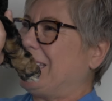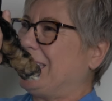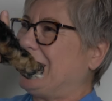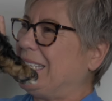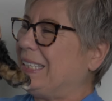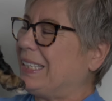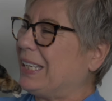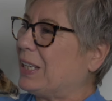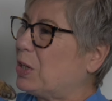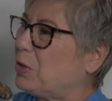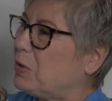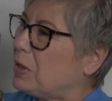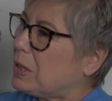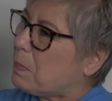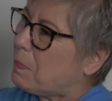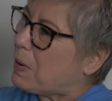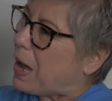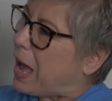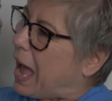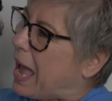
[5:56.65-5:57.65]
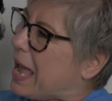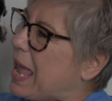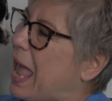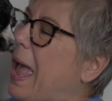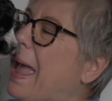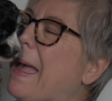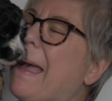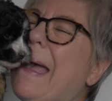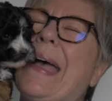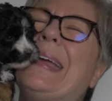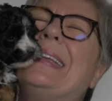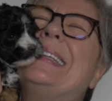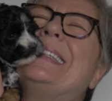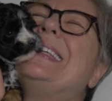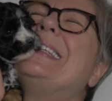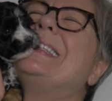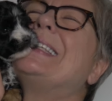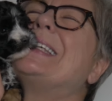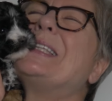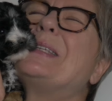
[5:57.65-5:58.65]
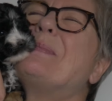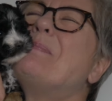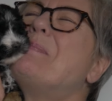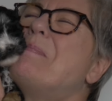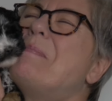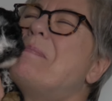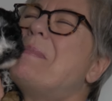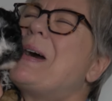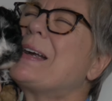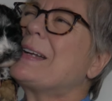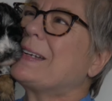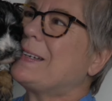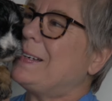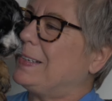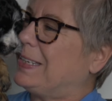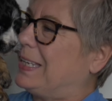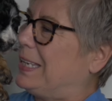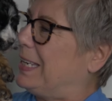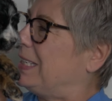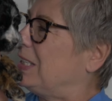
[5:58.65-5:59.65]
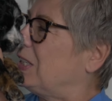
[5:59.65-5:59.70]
She's a cutie pie and she's a smart cookie,